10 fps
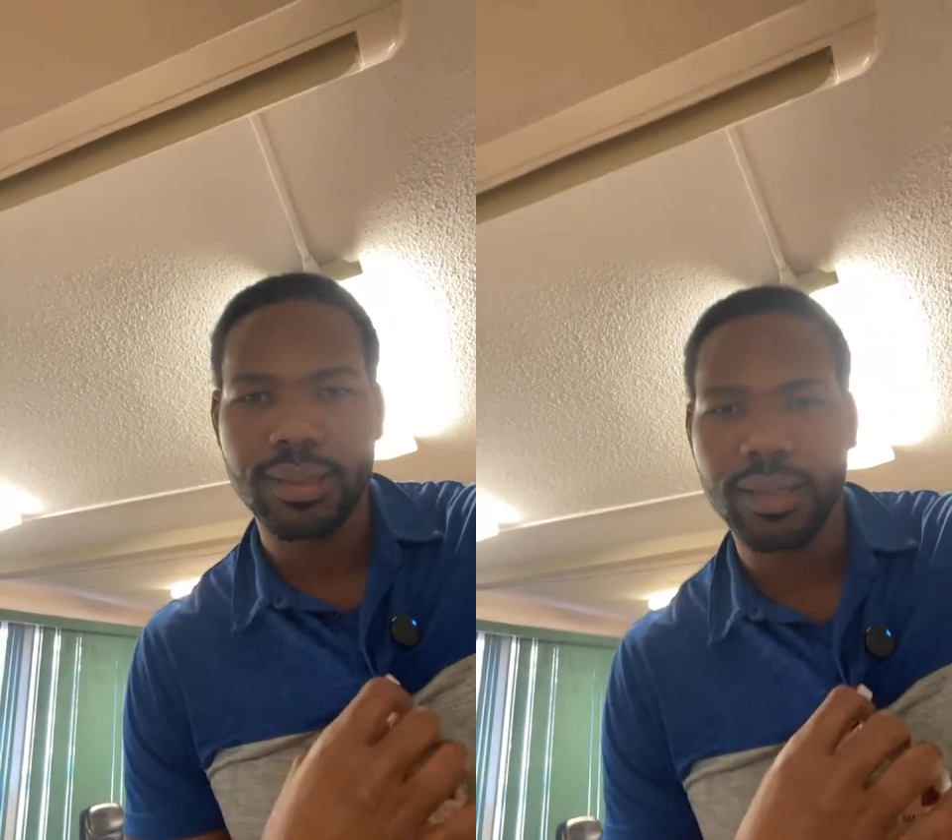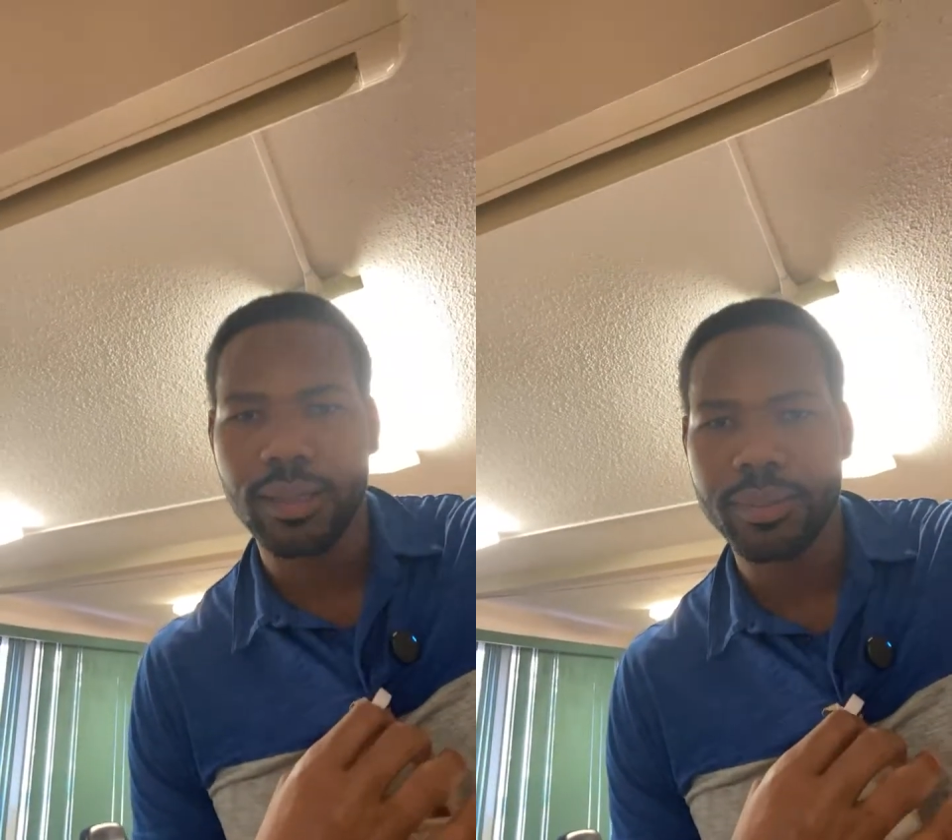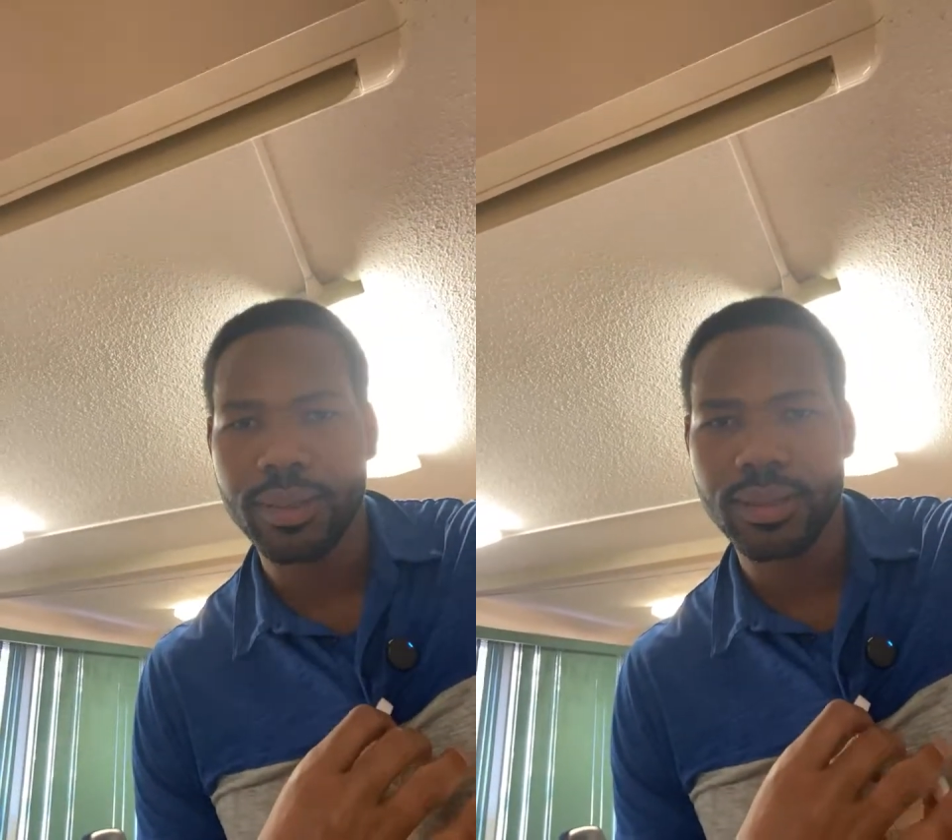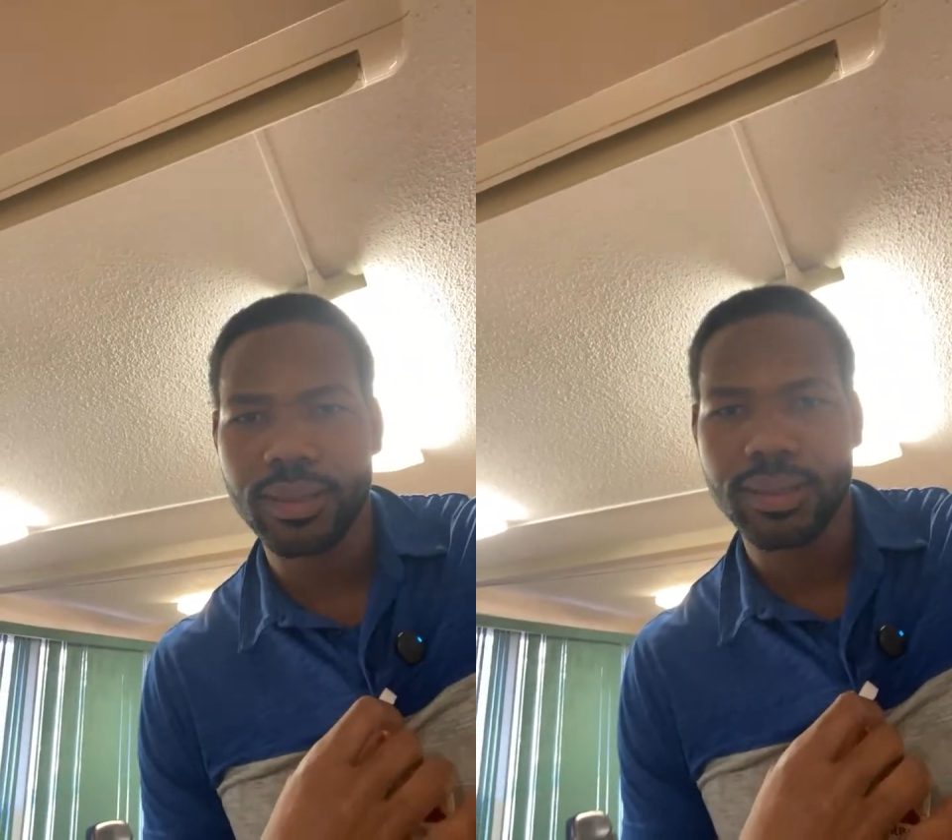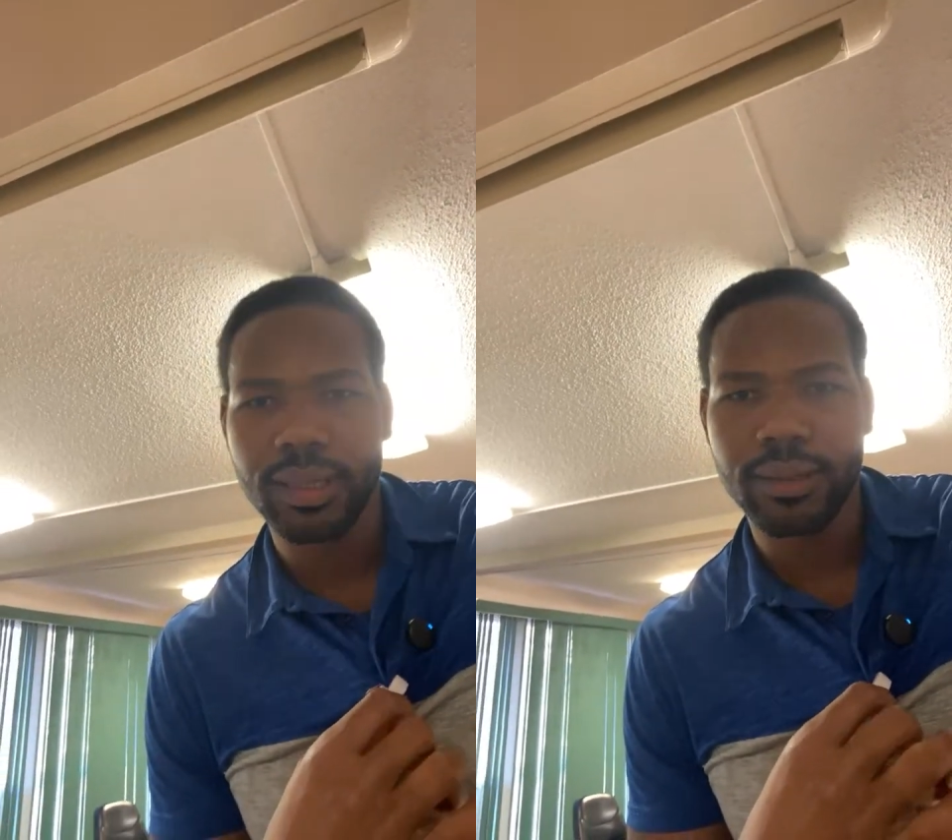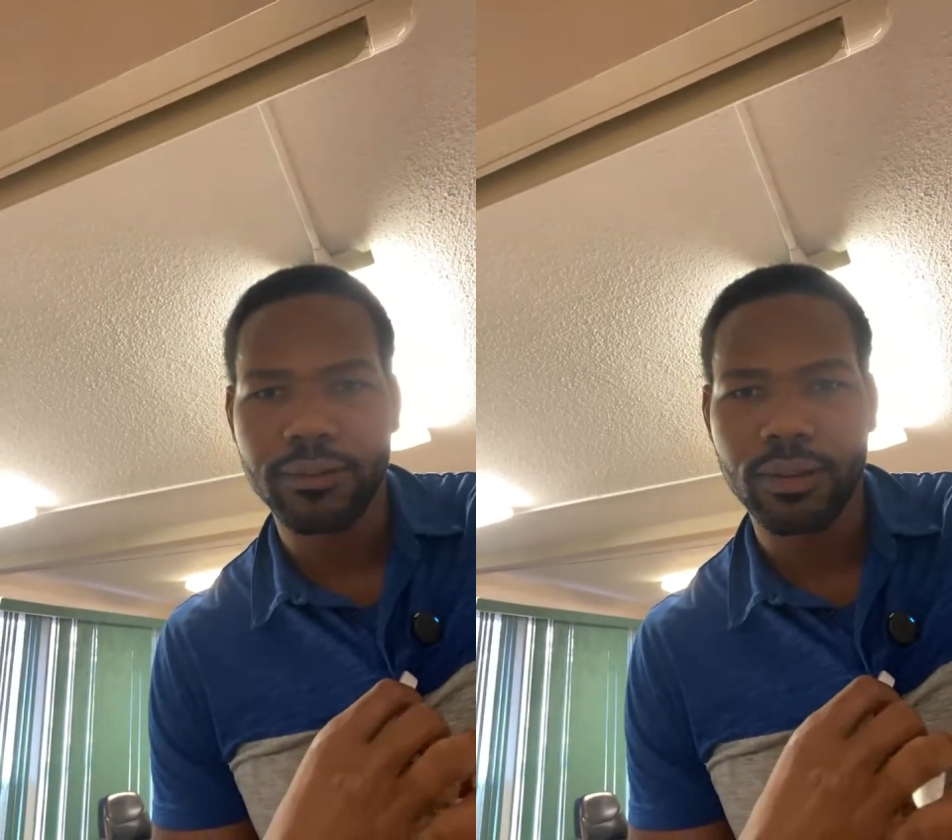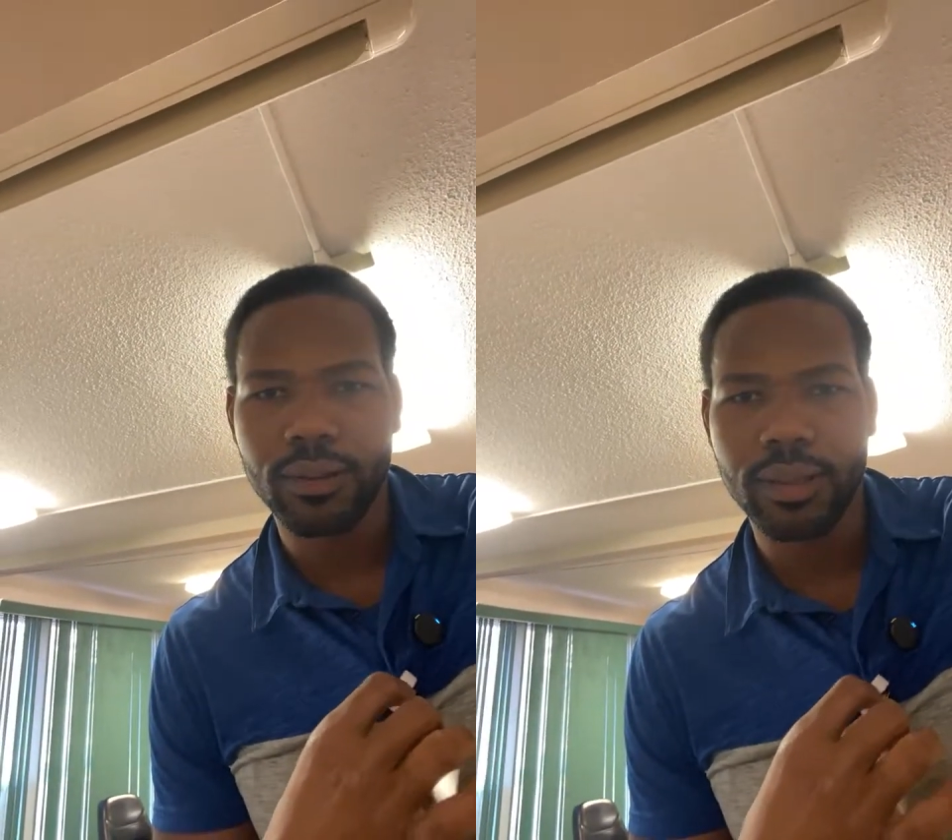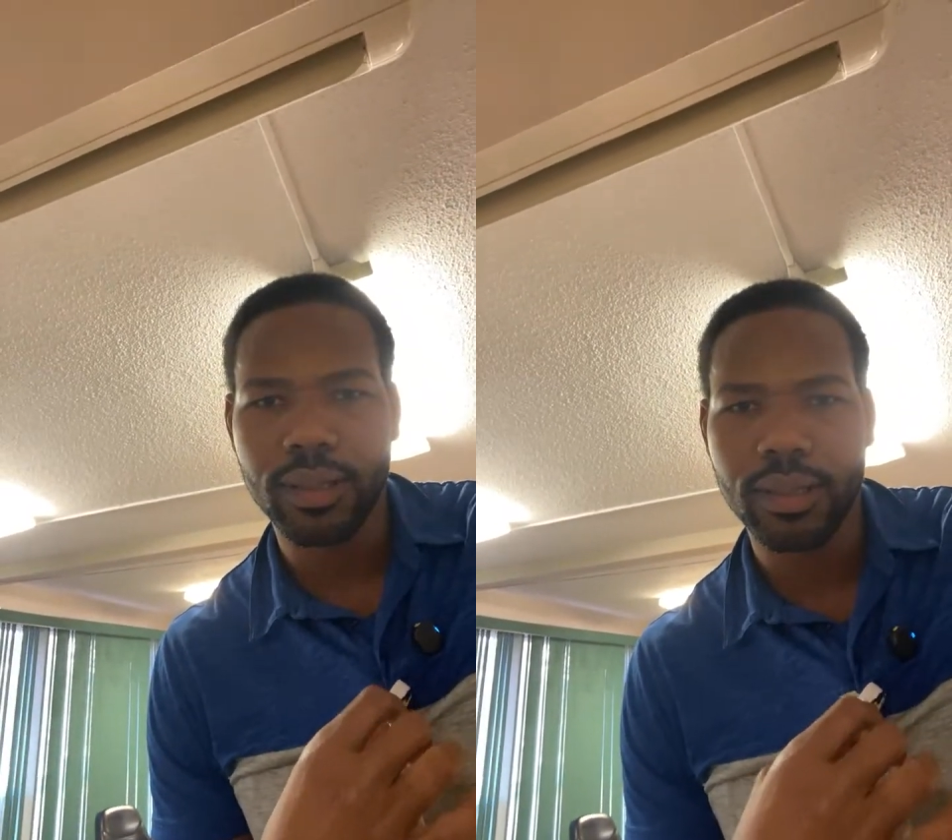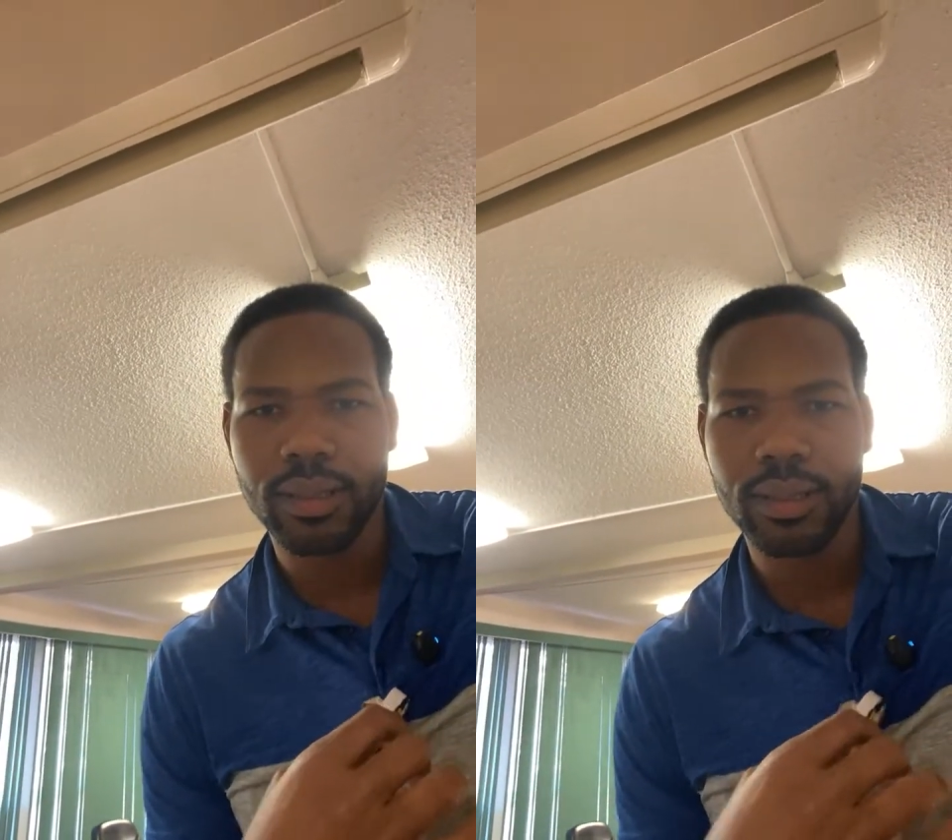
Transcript: therapist in the state of Florida.